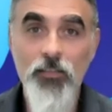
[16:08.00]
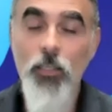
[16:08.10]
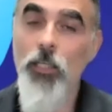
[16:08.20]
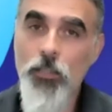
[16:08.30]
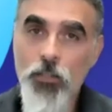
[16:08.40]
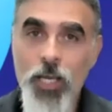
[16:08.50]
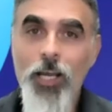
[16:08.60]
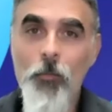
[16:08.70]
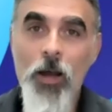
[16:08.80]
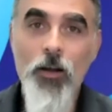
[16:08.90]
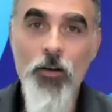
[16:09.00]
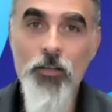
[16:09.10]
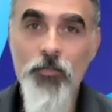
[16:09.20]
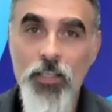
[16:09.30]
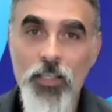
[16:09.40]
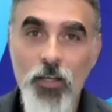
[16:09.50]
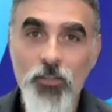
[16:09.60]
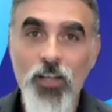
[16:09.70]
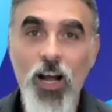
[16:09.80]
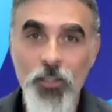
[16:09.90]
this, check out my other
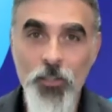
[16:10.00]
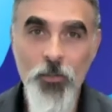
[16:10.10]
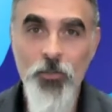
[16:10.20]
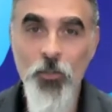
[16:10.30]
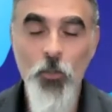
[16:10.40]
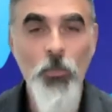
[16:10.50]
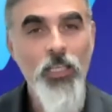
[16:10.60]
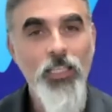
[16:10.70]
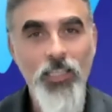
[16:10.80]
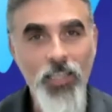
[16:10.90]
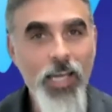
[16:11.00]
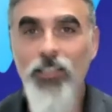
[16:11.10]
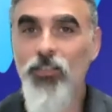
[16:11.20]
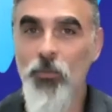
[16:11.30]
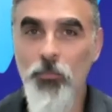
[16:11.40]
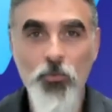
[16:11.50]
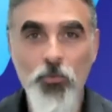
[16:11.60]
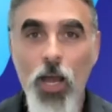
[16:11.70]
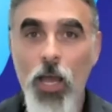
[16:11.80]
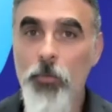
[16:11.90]
videos on YouTube. Like,
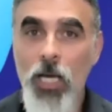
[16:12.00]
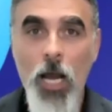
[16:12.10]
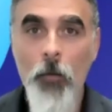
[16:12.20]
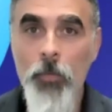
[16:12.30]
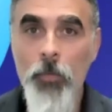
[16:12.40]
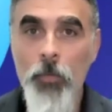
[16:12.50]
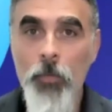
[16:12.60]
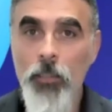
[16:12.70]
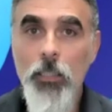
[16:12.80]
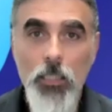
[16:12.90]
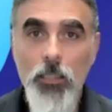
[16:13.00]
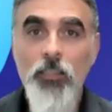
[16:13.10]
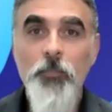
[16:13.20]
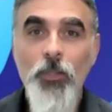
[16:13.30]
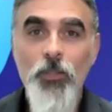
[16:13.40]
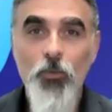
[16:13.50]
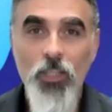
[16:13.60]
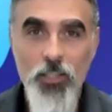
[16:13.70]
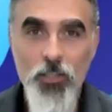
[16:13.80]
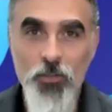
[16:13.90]
subscribe, comment. Let's
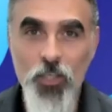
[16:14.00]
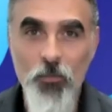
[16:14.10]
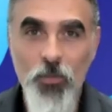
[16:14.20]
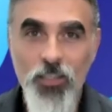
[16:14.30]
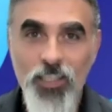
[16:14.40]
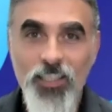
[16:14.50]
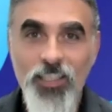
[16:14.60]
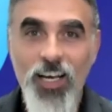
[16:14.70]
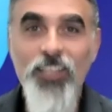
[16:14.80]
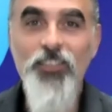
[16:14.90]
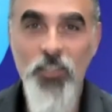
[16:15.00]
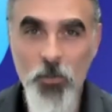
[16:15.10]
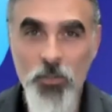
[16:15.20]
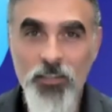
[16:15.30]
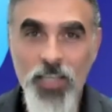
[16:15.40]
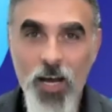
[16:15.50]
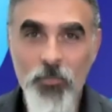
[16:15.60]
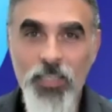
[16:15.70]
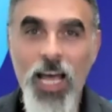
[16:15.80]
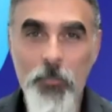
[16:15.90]
build a relationship. See you at the
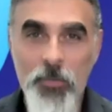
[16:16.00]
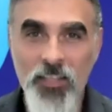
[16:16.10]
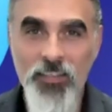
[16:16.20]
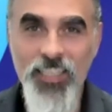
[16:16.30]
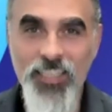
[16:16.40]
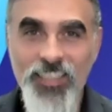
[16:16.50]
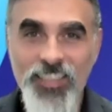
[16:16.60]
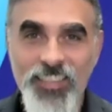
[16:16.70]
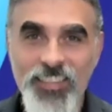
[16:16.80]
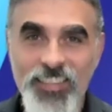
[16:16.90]
top, and happy hunting.